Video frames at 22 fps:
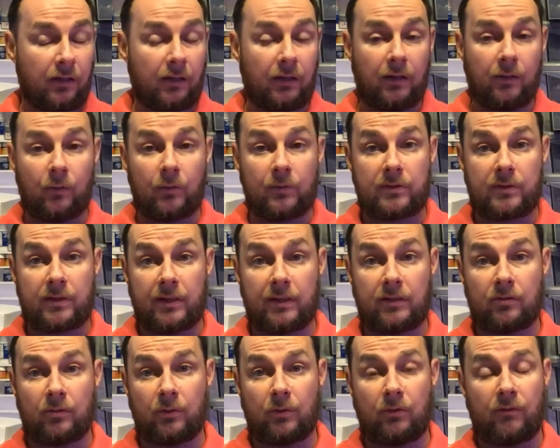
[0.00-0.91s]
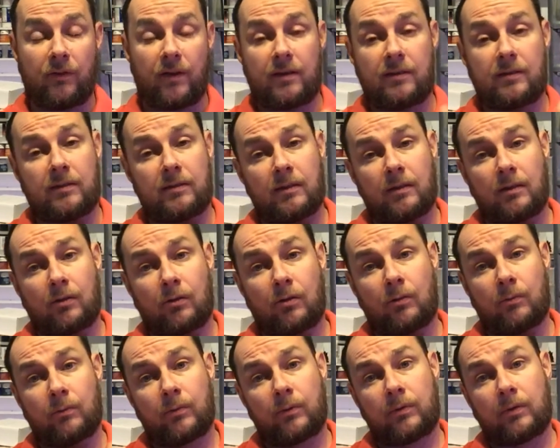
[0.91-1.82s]
I will see some new faces at the
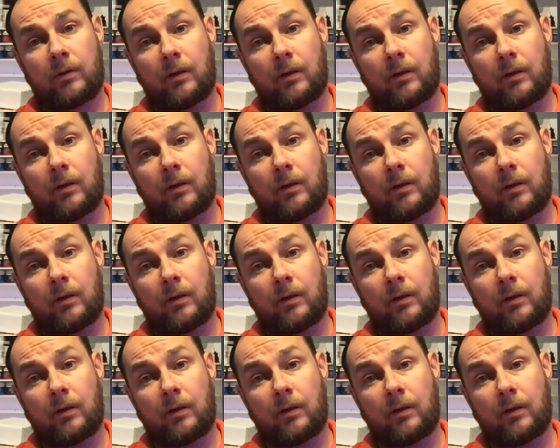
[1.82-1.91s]
club.